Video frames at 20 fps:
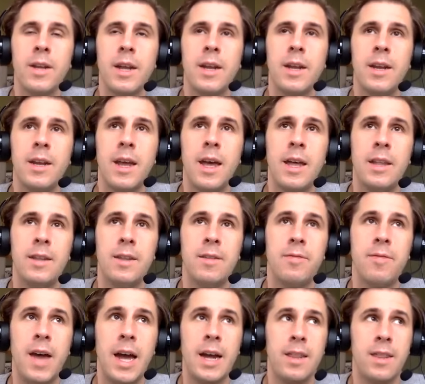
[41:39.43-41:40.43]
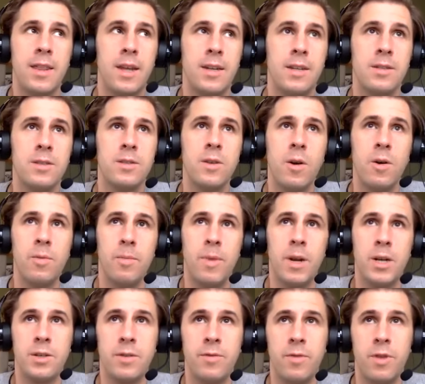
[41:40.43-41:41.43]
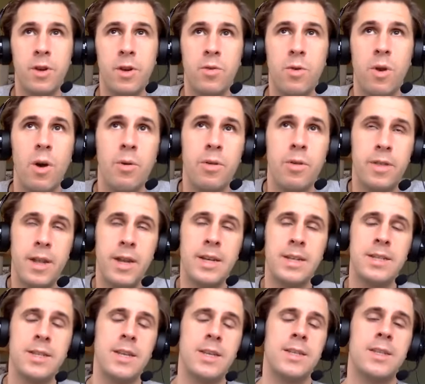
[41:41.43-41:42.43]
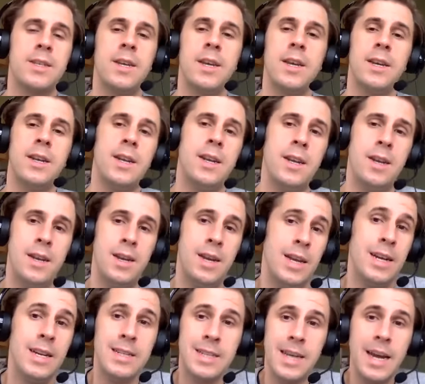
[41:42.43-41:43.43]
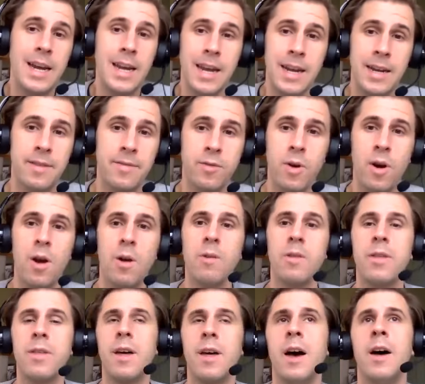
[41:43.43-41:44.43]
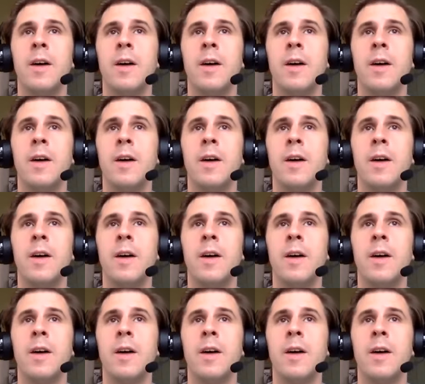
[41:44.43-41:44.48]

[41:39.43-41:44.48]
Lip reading: and the fact that so much of the growth that existed in a decade of growth